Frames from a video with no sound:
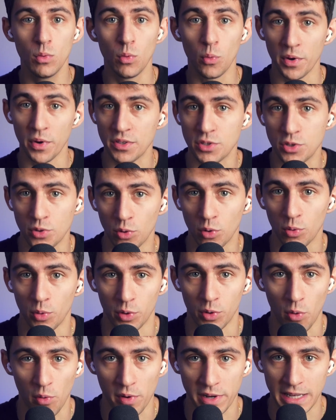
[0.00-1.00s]
with dual
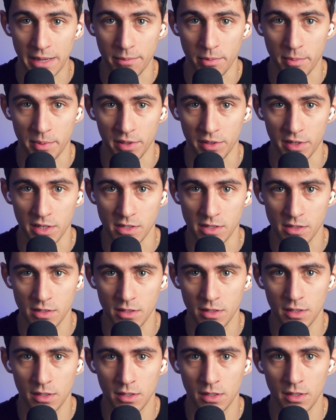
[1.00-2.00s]
recording capabilities
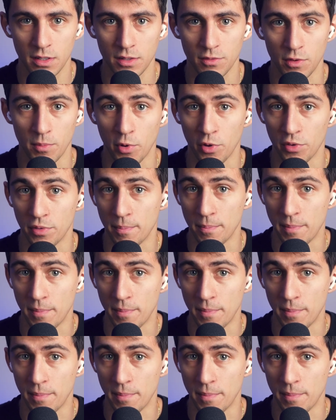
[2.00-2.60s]
for both